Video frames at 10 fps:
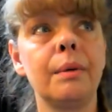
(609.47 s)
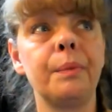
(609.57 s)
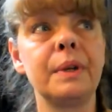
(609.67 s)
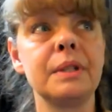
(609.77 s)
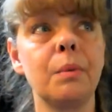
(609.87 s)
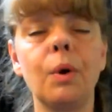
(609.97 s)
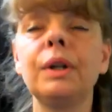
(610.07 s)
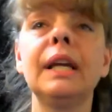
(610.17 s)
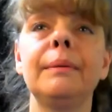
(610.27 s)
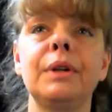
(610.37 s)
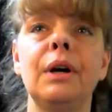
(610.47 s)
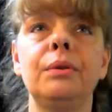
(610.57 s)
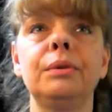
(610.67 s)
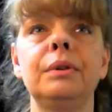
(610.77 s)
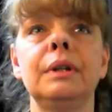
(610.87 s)
when the wall came
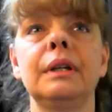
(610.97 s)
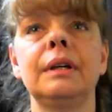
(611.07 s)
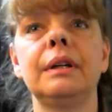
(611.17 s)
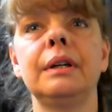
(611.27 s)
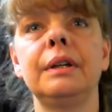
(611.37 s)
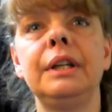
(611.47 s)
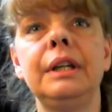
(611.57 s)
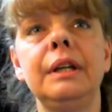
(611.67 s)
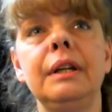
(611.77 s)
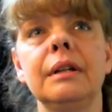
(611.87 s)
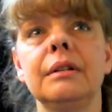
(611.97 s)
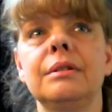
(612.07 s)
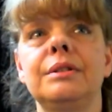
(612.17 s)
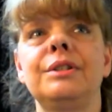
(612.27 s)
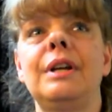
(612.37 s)
down, he
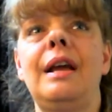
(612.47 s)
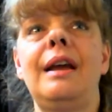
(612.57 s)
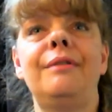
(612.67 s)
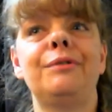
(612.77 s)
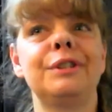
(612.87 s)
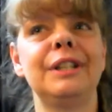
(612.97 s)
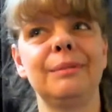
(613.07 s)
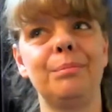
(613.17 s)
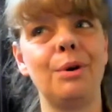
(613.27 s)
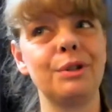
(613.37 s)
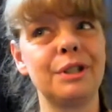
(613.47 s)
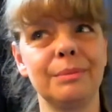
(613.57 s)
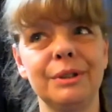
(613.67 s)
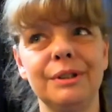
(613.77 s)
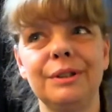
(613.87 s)
did everything
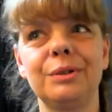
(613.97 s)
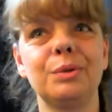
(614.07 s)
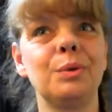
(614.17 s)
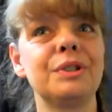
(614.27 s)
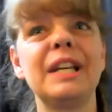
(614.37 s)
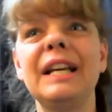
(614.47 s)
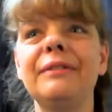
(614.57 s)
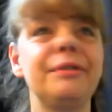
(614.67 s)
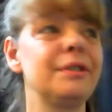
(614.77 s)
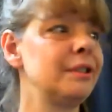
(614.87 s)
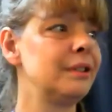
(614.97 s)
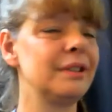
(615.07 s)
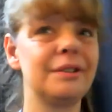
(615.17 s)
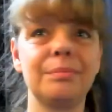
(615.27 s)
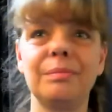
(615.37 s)
possible to save
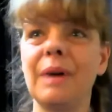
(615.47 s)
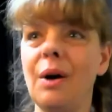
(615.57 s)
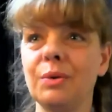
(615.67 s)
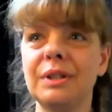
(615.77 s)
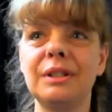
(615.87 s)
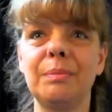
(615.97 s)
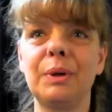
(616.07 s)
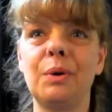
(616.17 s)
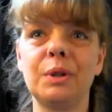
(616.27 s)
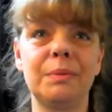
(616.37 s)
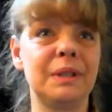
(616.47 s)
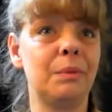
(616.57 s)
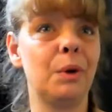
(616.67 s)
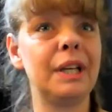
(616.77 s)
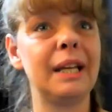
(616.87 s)
these houses, because when the
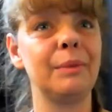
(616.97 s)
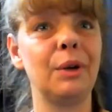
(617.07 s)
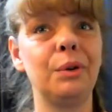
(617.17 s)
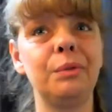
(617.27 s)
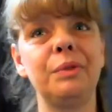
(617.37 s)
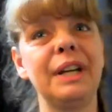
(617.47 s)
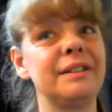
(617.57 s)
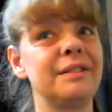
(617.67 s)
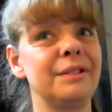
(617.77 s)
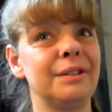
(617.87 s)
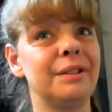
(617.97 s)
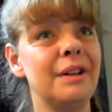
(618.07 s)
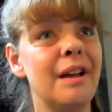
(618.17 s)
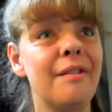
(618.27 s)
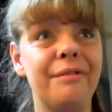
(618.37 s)
wall came down, we had the
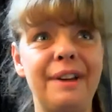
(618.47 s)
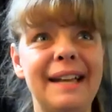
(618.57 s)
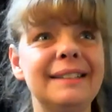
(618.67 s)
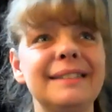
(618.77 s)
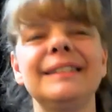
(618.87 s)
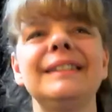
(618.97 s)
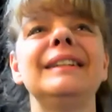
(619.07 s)
fact